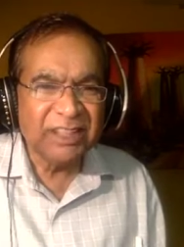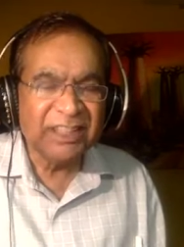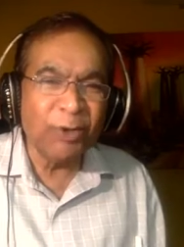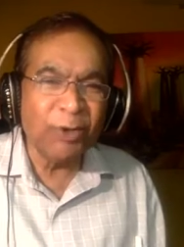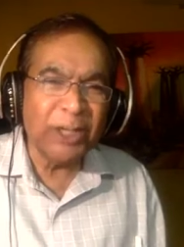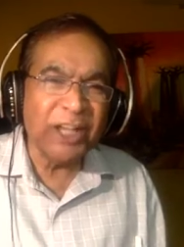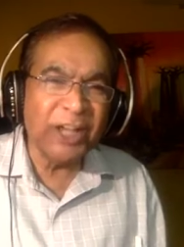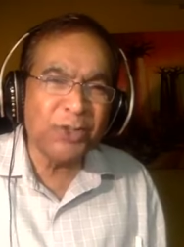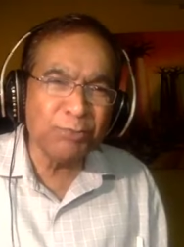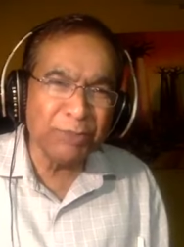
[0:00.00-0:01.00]
The oil
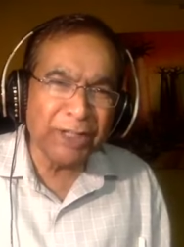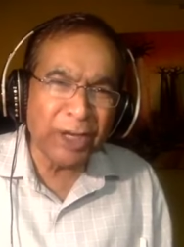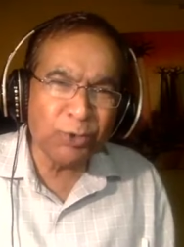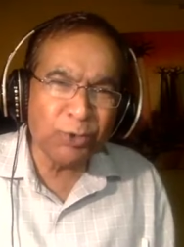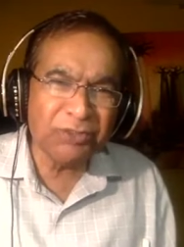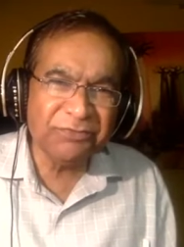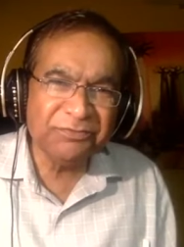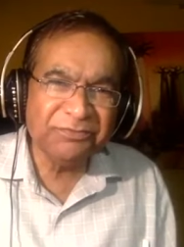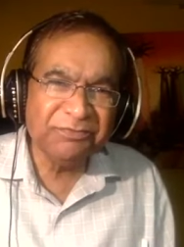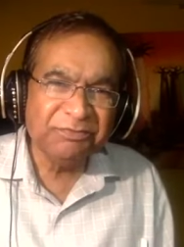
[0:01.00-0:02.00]
has to burn out,
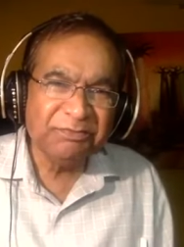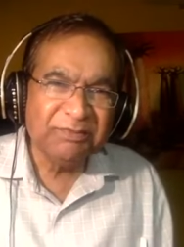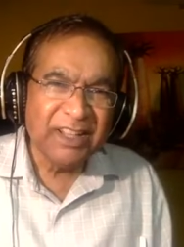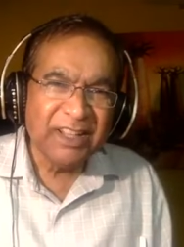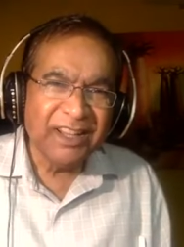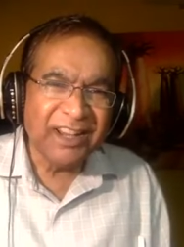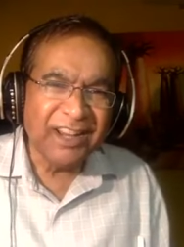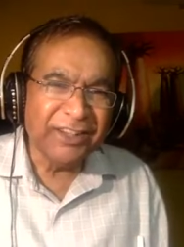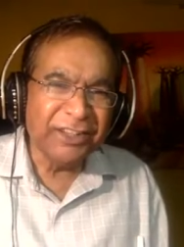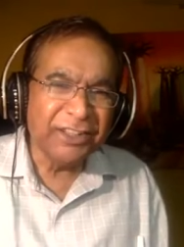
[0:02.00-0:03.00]

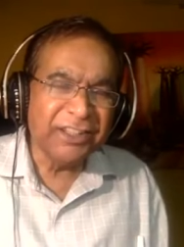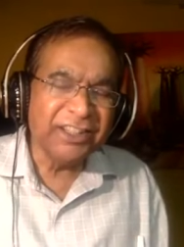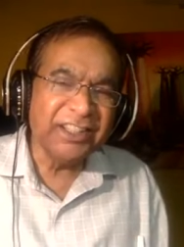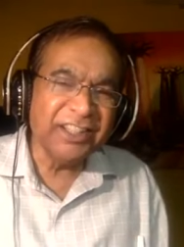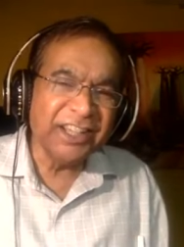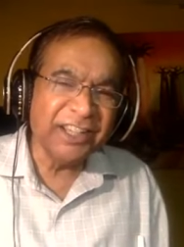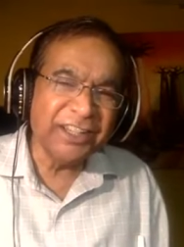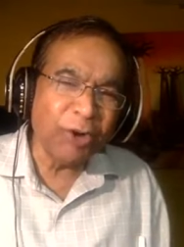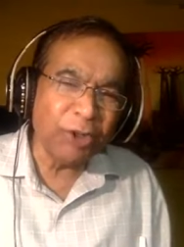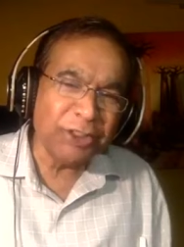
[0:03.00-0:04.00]
and the and
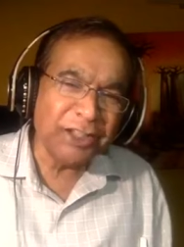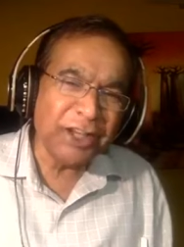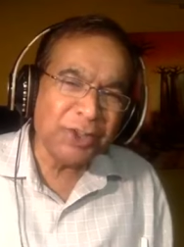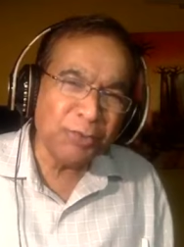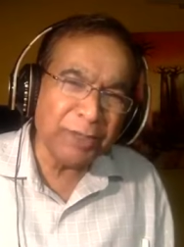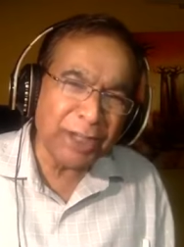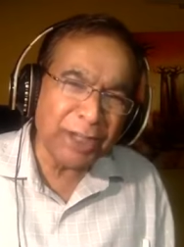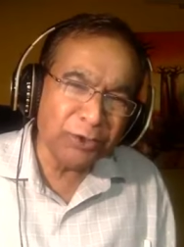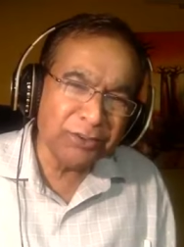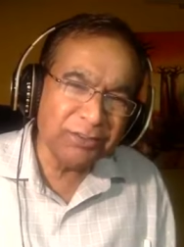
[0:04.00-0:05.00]
the cotton has to burn
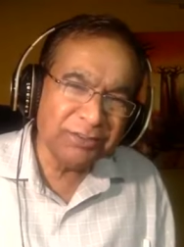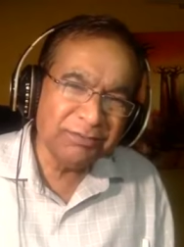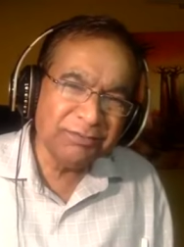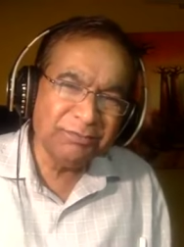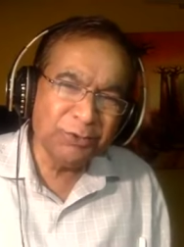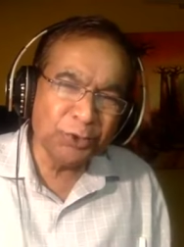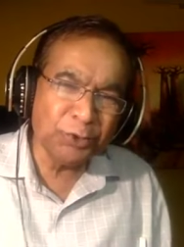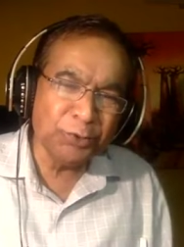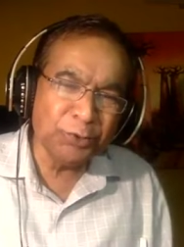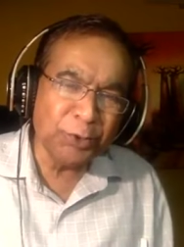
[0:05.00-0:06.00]
out
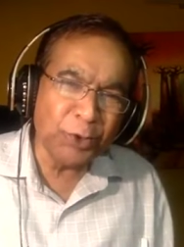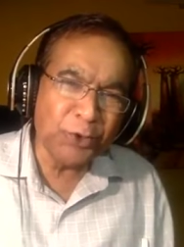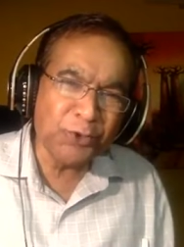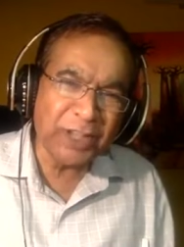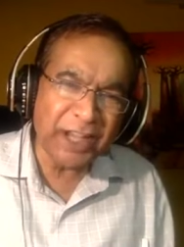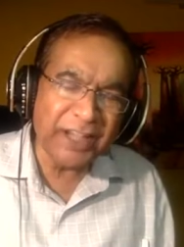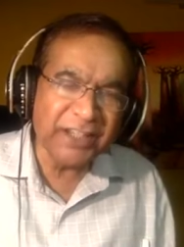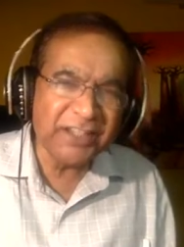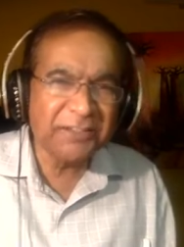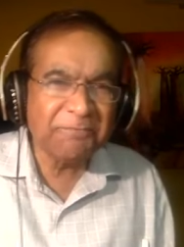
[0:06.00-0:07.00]
to produce the
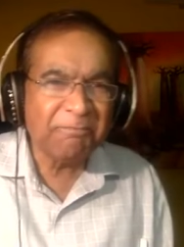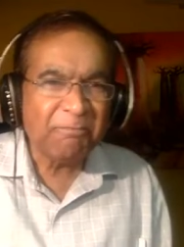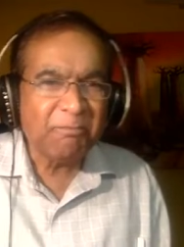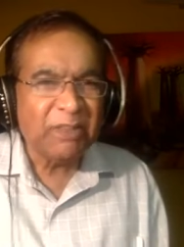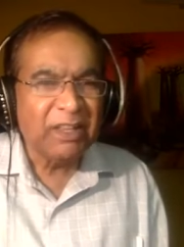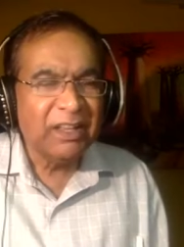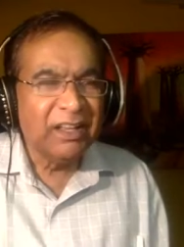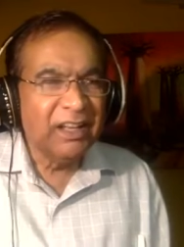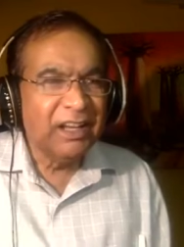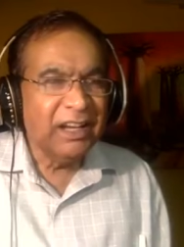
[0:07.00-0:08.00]
light.
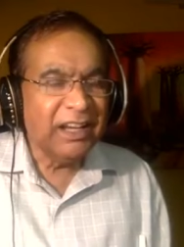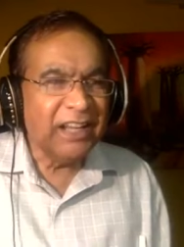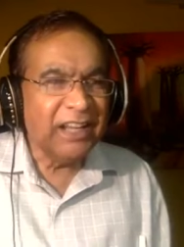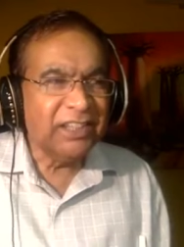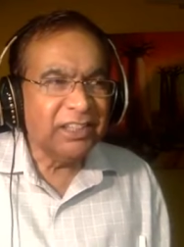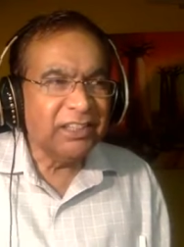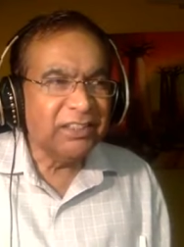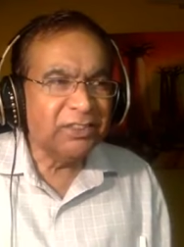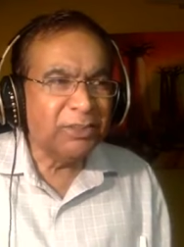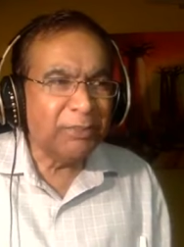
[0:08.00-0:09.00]
And I think
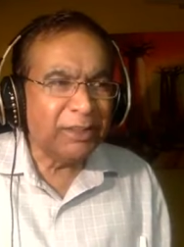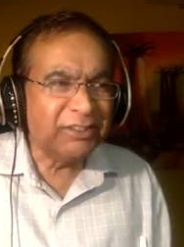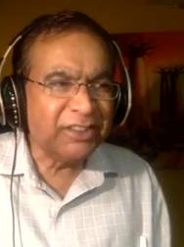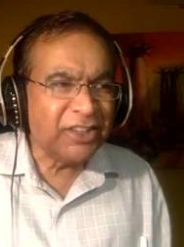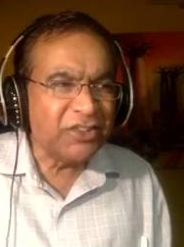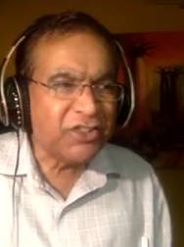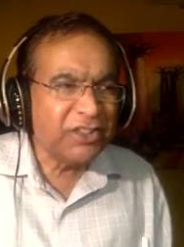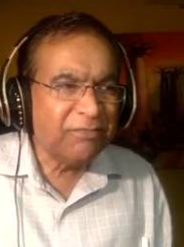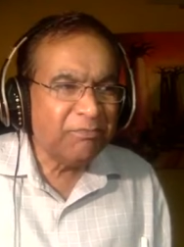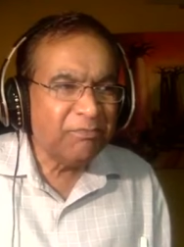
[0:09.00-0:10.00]
this is the
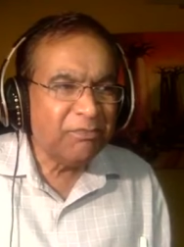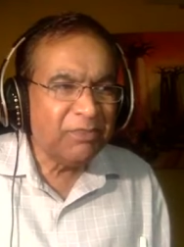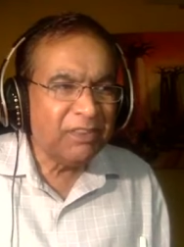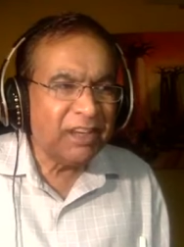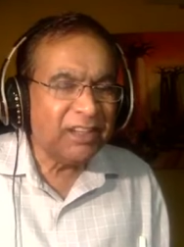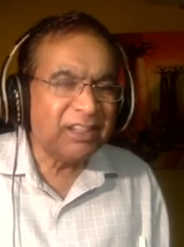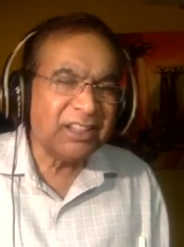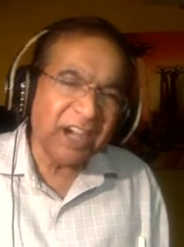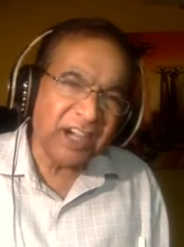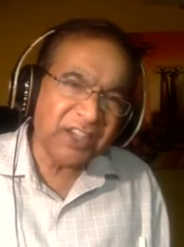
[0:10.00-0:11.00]
message that
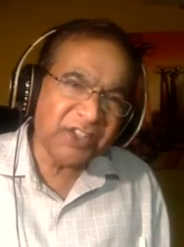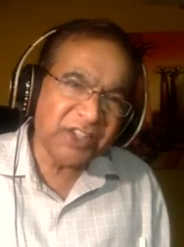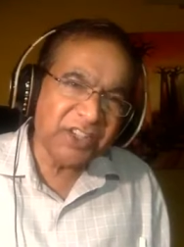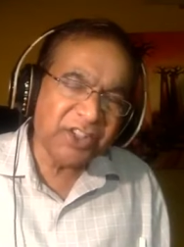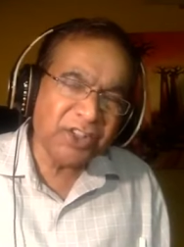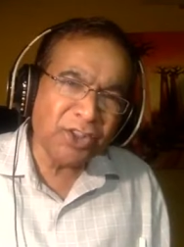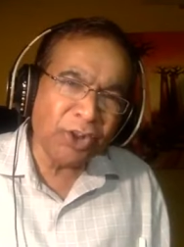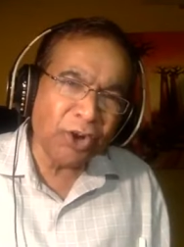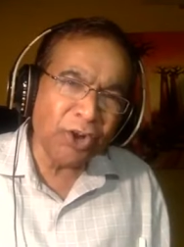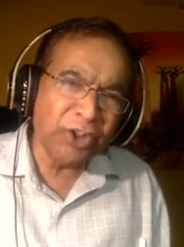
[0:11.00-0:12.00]
caste is
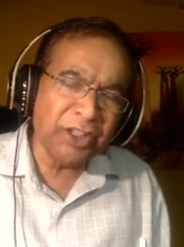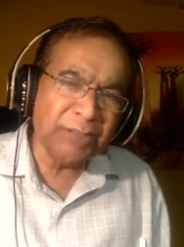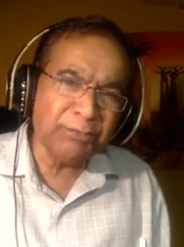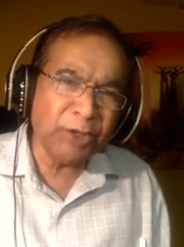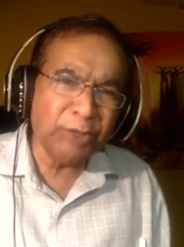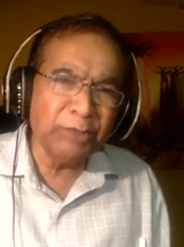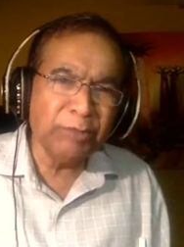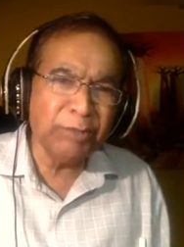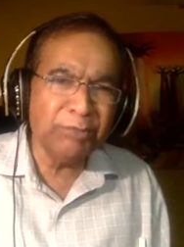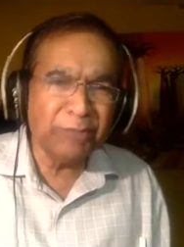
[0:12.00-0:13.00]
not the problem
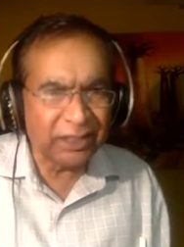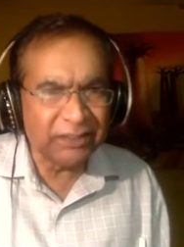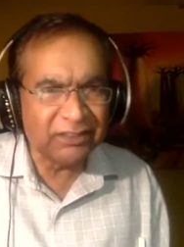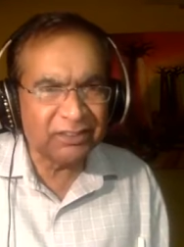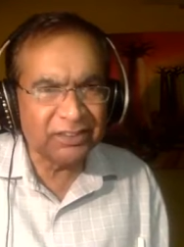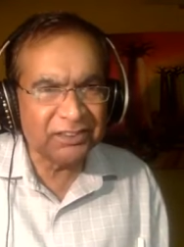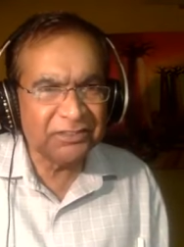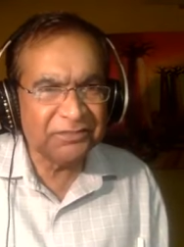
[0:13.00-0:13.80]
of Dalits.